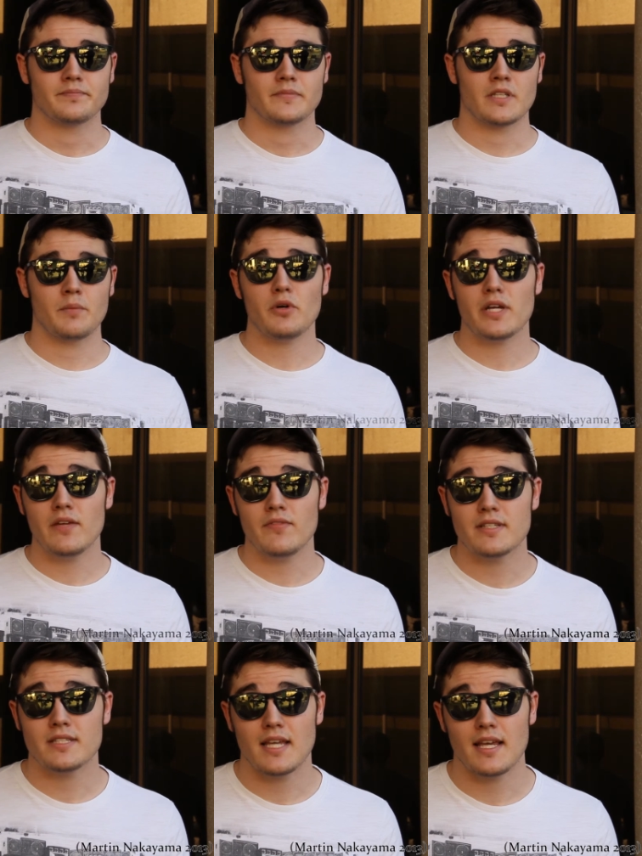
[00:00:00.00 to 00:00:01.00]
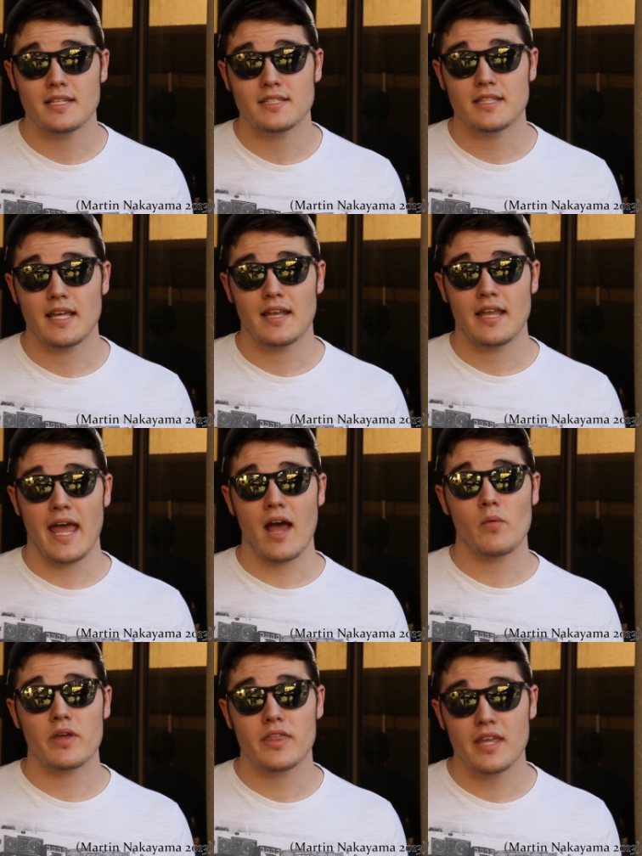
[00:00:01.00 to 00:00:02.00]
The book even says that how
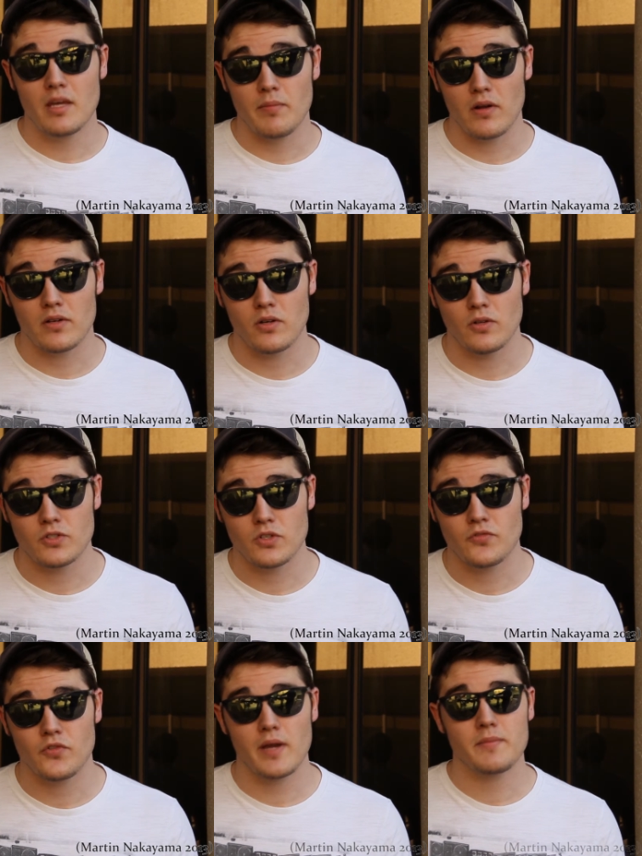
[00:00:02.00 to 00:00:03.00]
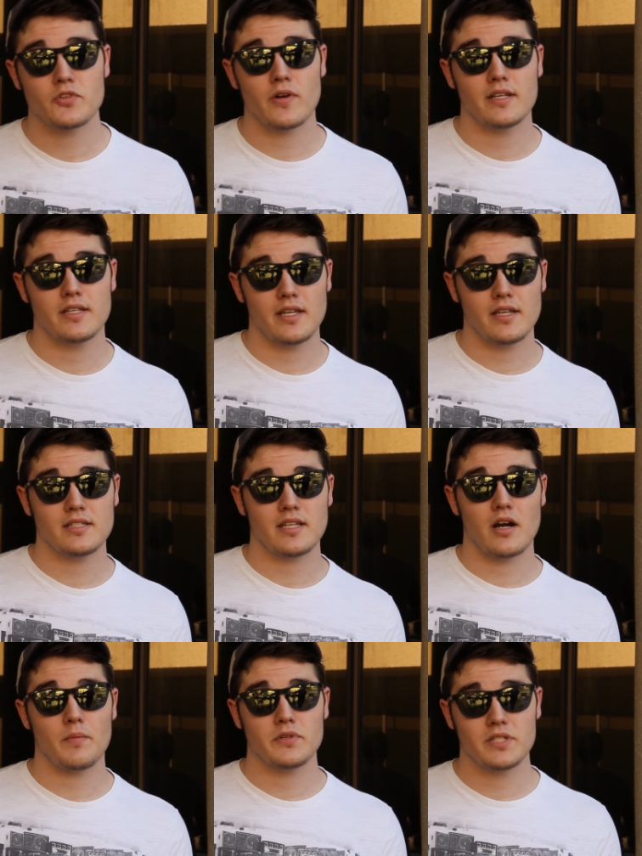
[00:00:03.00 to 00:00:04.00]
we think about culture frames our ideas and
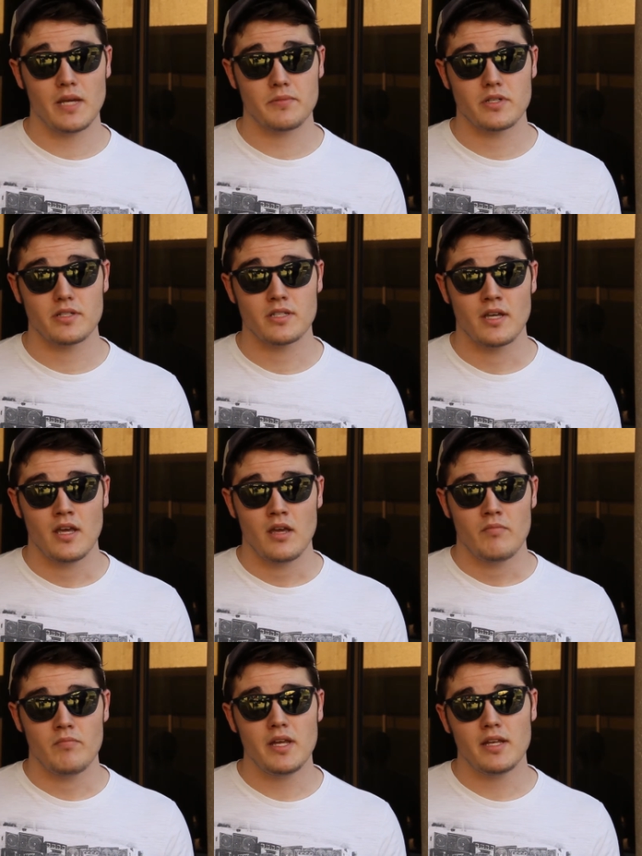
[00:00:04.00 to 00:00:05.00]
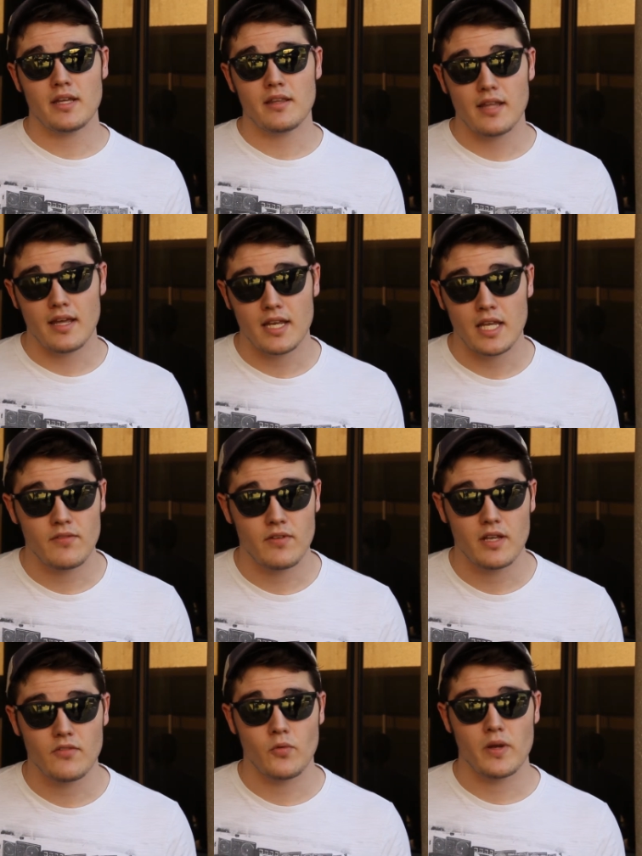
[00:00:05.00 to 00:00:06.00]
our perceptions, meaning that
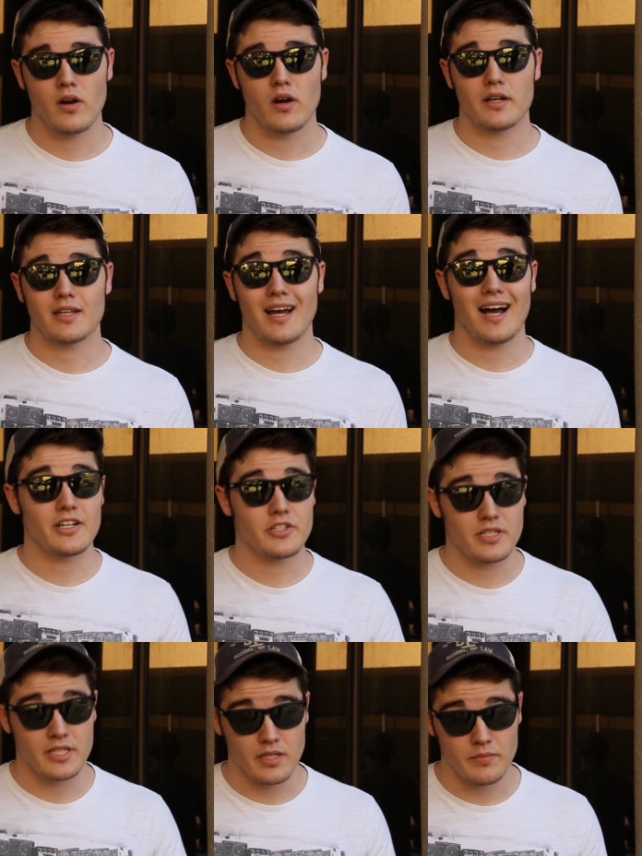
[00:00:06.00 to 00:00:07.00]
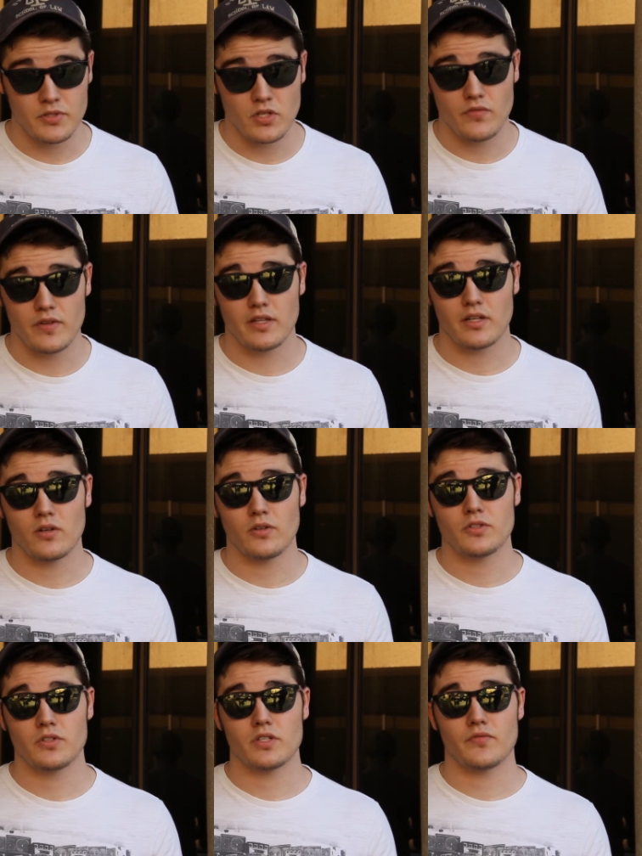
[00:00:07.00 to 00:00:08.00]
even if we aren't consciously observing the
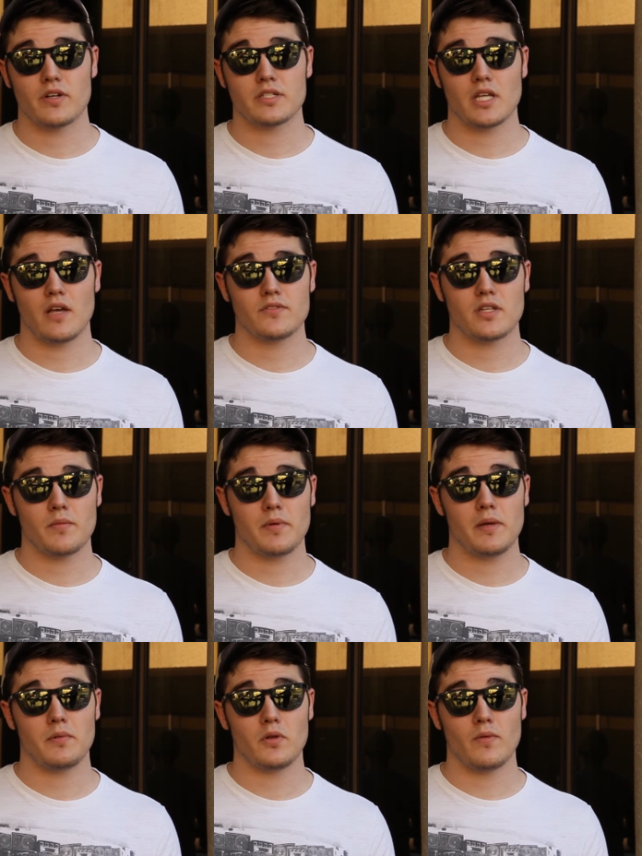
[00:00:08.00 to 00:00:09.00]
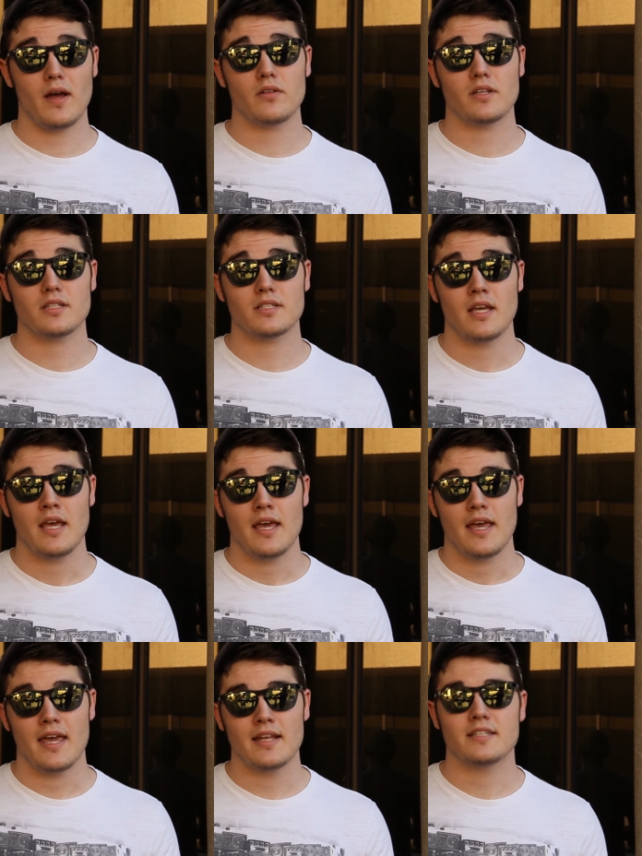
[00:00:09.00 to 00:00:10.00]
cultures of ourselves and the people around us,
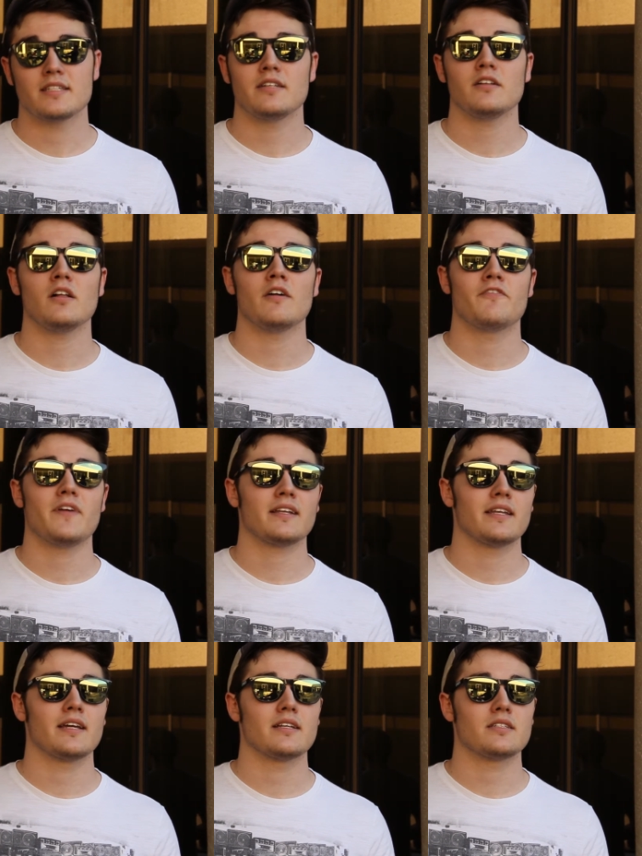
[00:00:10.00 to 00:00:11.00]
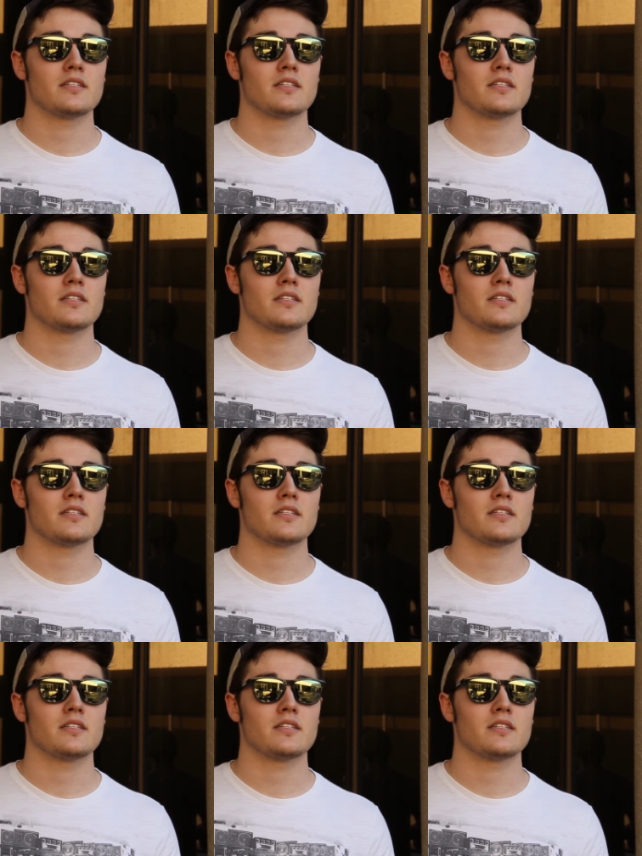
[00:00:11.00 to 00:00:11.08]
it is still affecting us